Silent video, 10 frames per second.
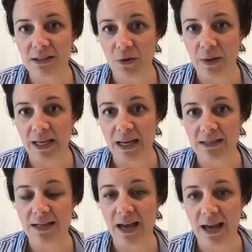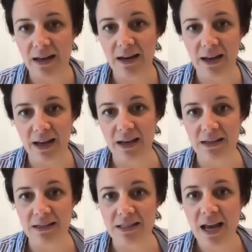going head to head.
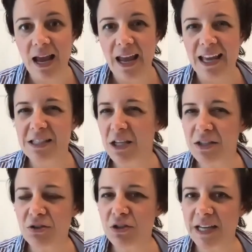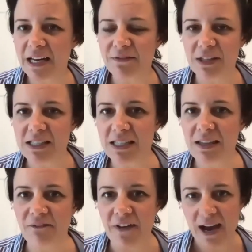And it's also just this is
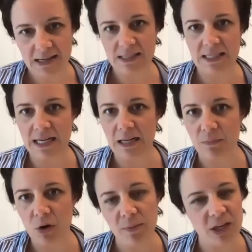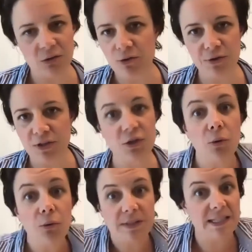a fascinating moment. You just
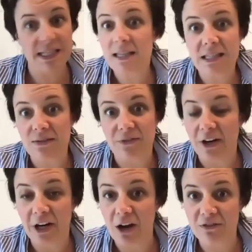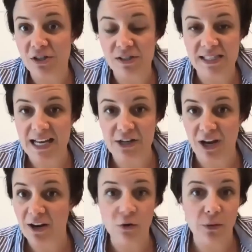don't see this very often,
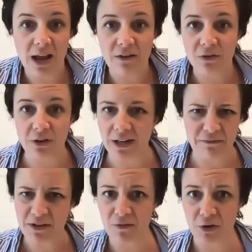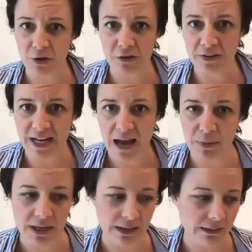I've never heard of it
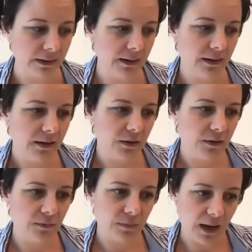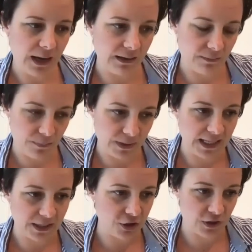happening. But
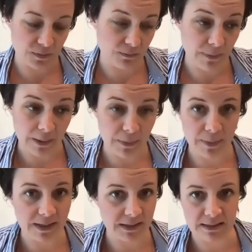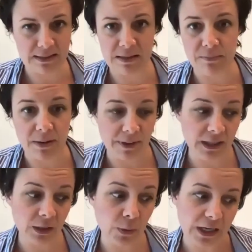that's just might be because this isn't my
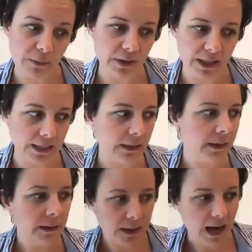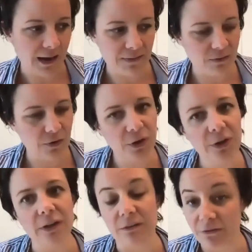bailiwick, but I've never
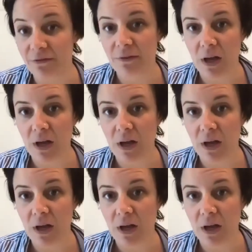heard of